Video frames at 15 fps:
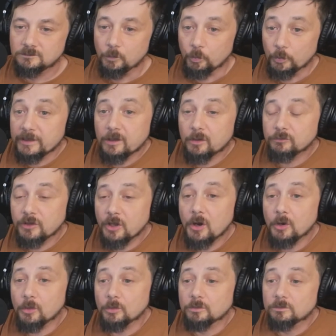We don't
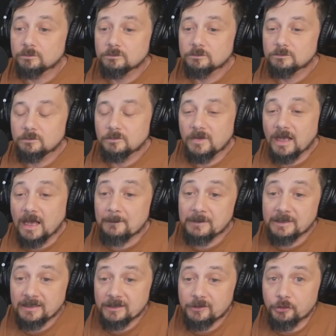know. I
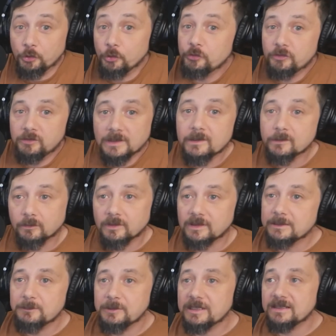mean, it could
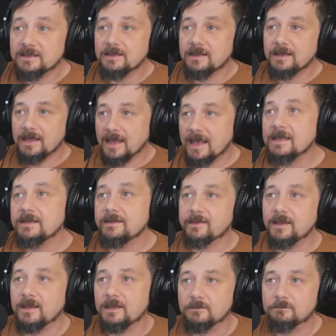literally be
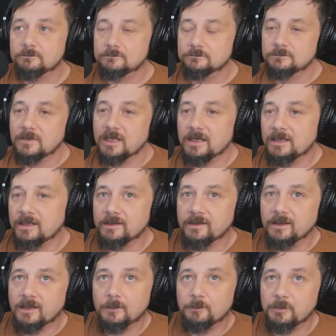anything, and
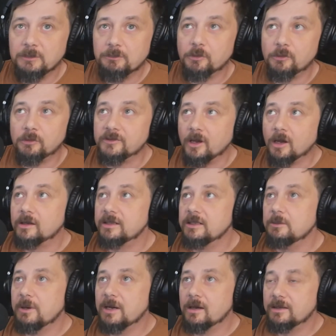people are talking
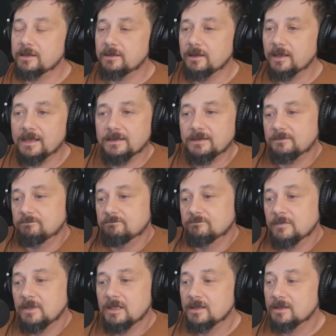about it. I
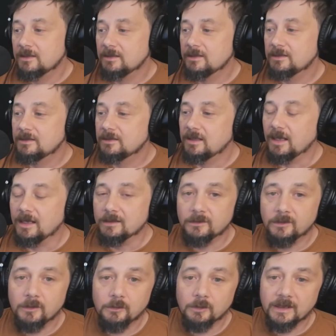don't
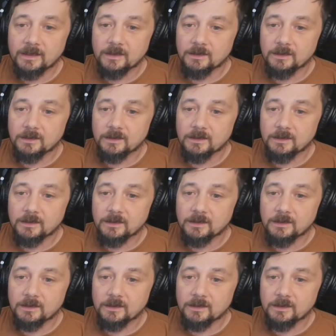know.